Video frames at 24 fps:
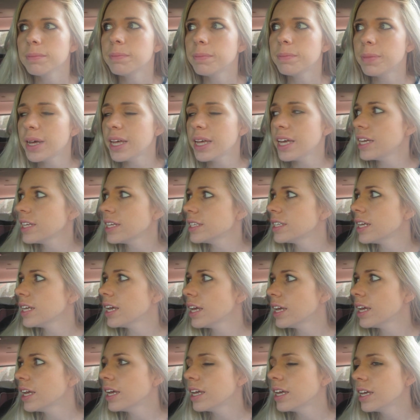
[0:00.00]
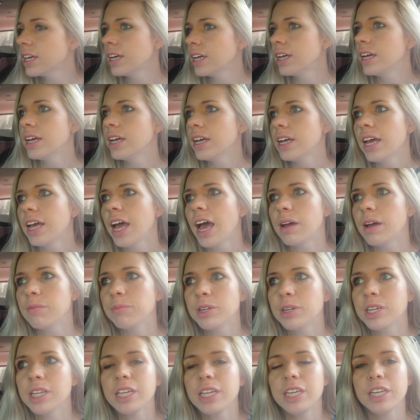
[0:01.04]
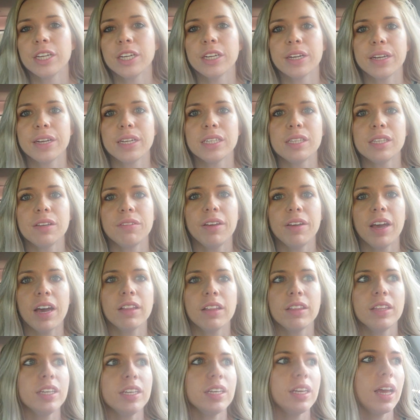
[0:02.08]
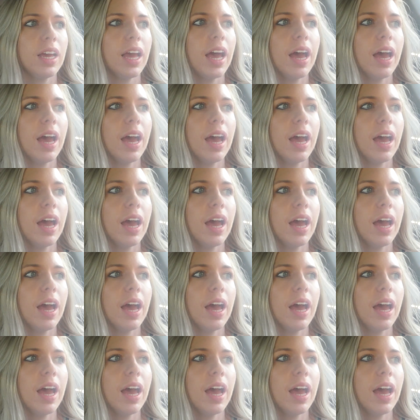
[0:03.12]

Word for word: But I'm really curious of how the